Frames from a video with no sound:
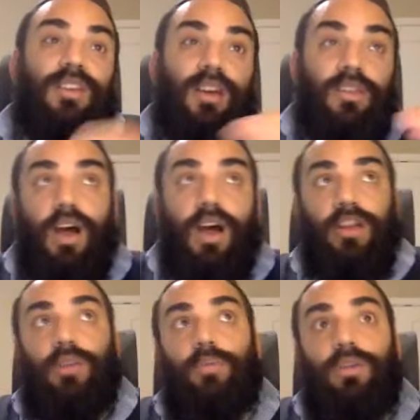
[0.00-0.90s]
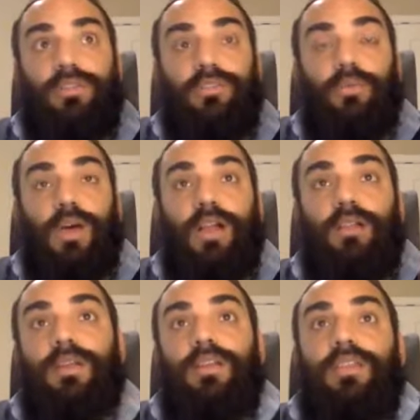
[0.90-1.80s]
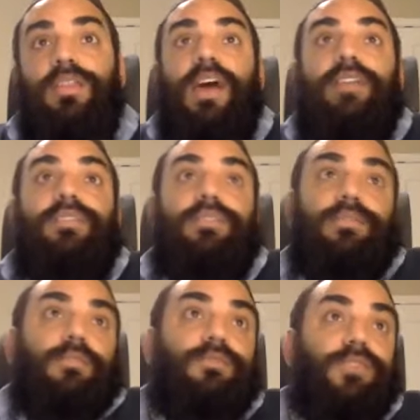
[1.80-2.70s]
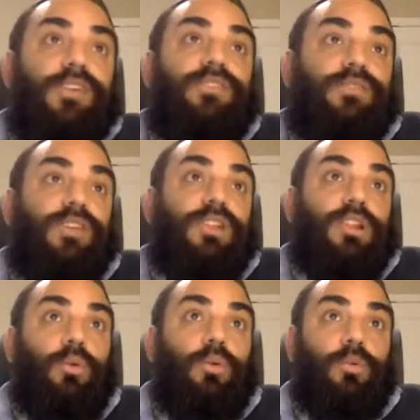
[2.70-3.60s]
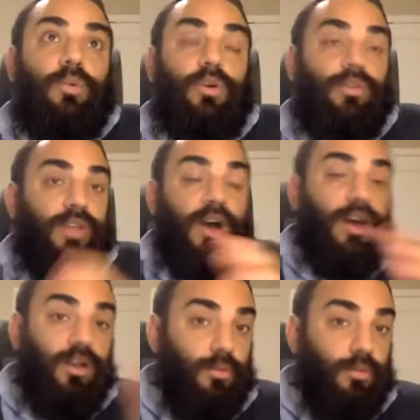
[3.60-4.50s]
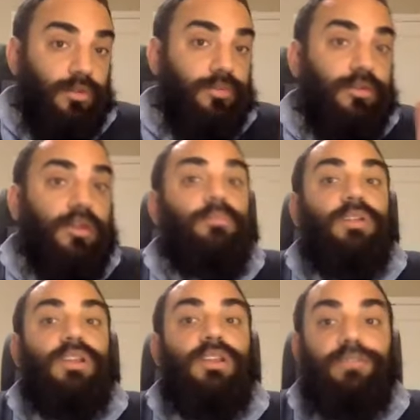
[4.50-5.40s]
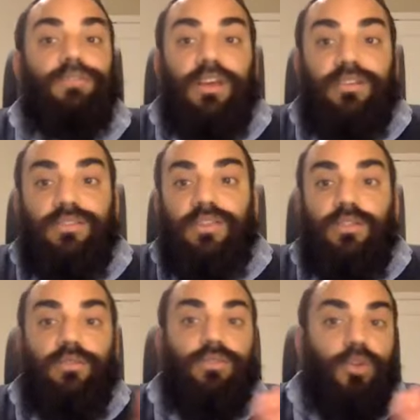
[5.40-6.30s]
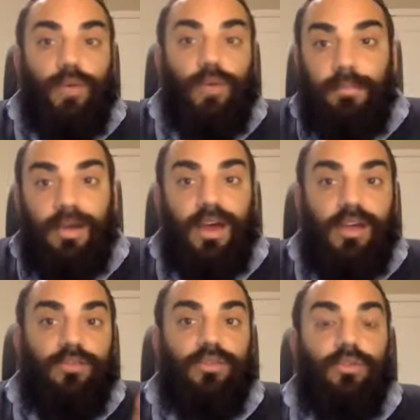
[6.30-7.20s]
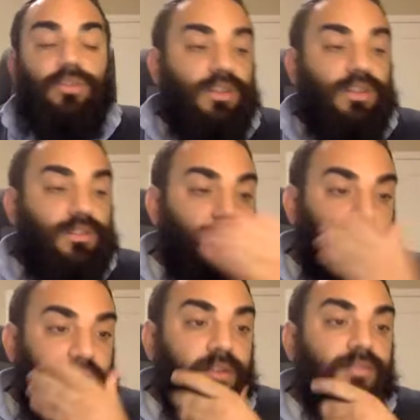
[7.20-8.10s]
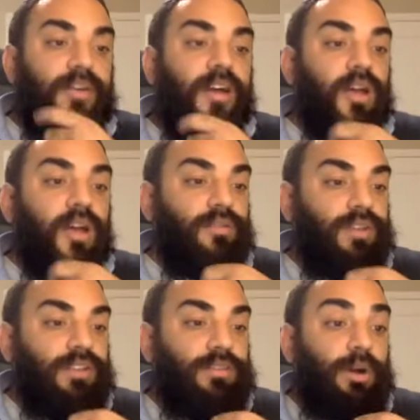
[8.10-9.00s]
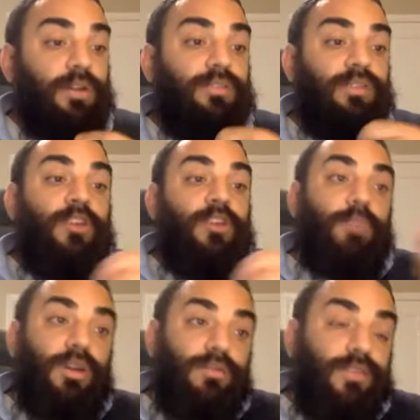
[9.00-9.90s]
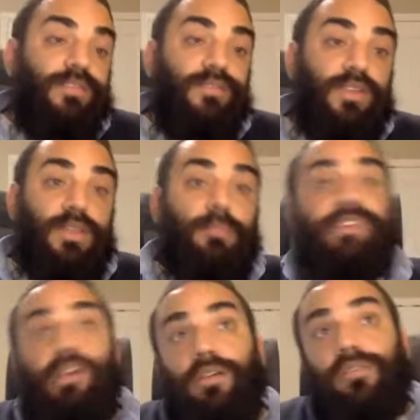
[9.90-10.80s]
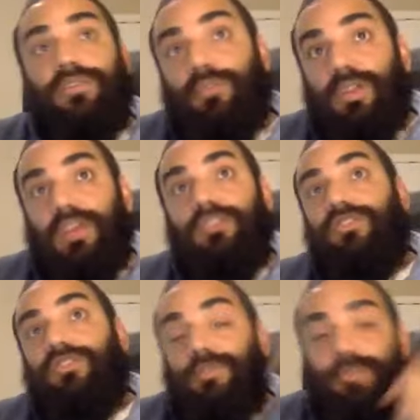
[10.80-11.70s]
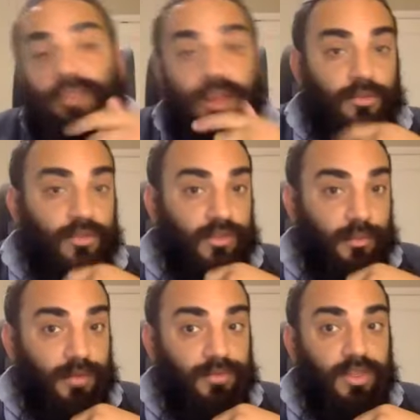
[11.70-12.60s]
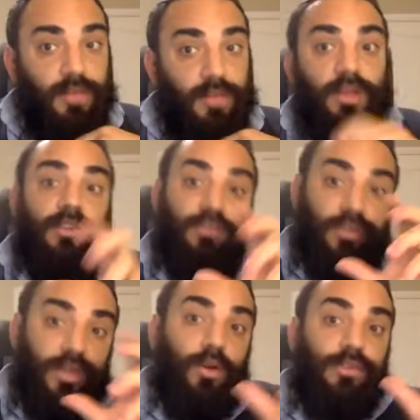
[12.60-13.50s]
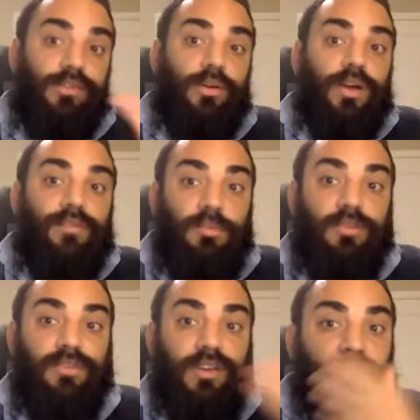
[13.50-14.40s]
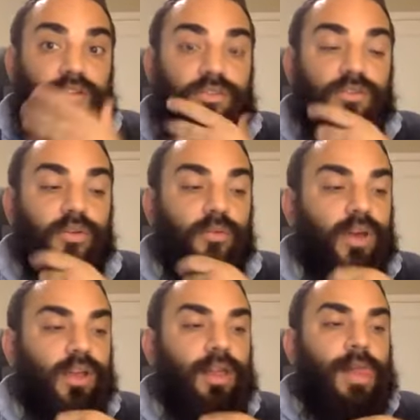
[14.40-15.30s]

on the higher worlds as well. That vis a vis the lower worlds, the higher worlds are completely fixed, and there's no rapach, there's no need to clarify or elevate sparks. But vis a vis themselves in relationship to that which is above them, so they also have to be fixed in a certain way.